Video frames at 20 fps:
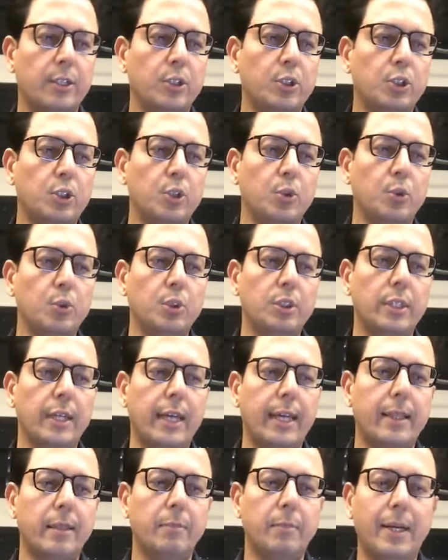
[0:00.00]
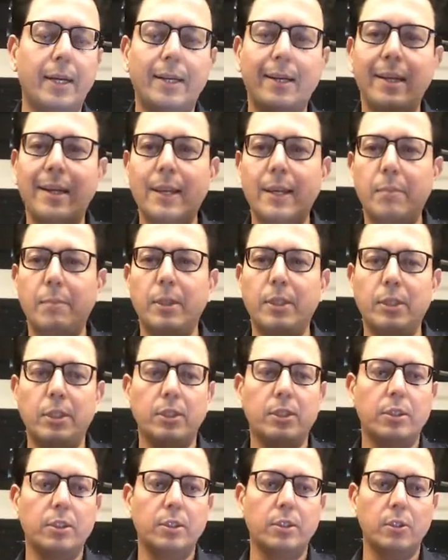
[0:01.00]
you choose and the mental
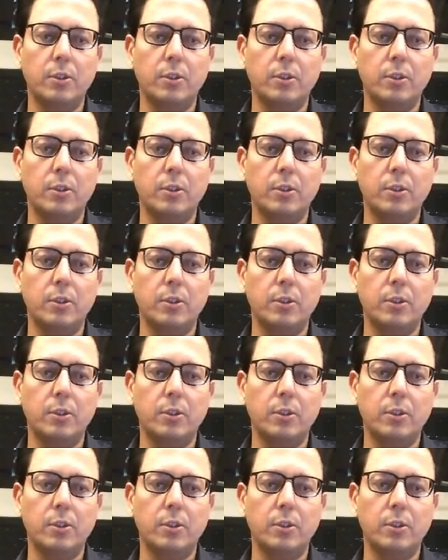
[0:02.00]
images